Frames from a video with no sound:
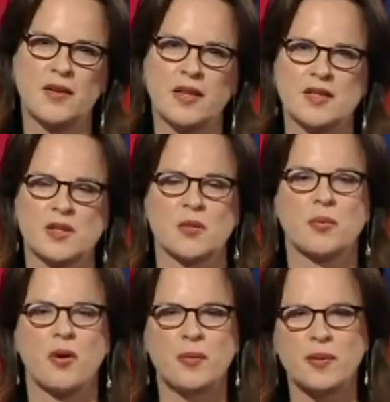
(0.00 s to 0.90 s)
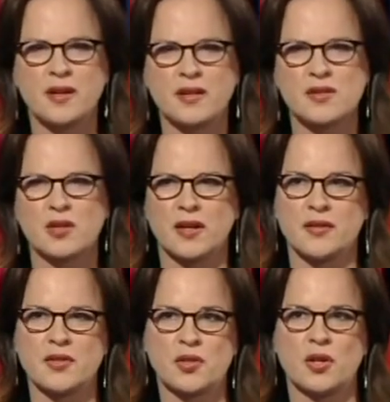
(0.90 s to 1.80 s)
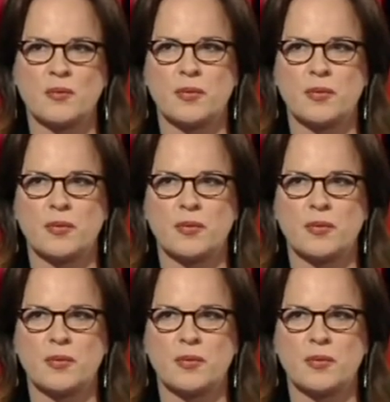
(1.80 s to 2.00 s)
know, that is a good point because, look, this could